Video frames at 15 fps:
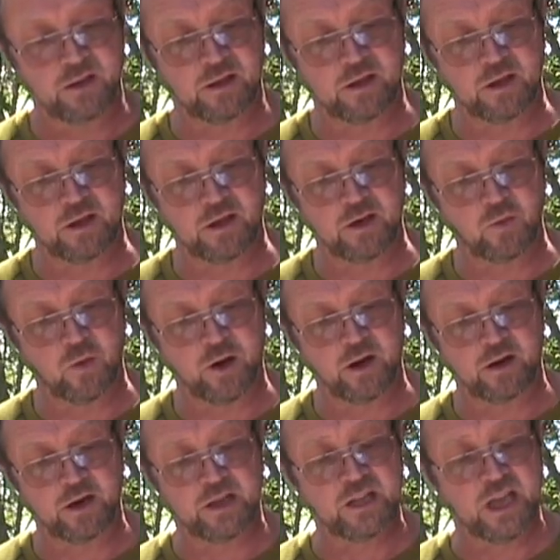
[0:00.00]

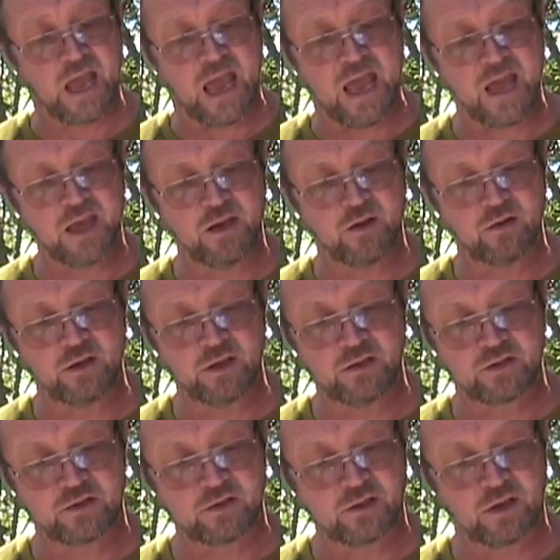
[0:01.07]
anywhere in the A
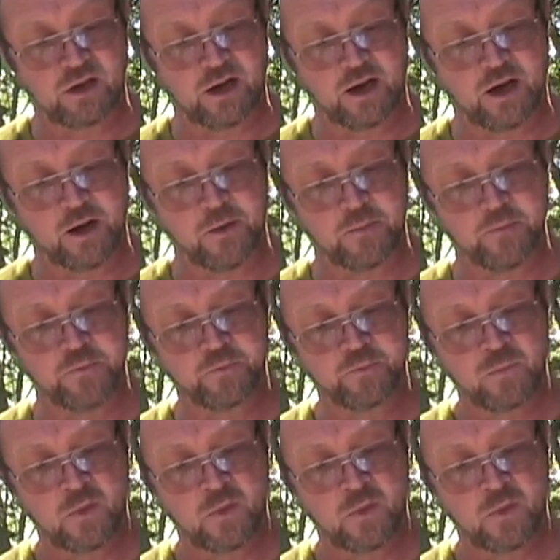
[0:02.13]
units, um,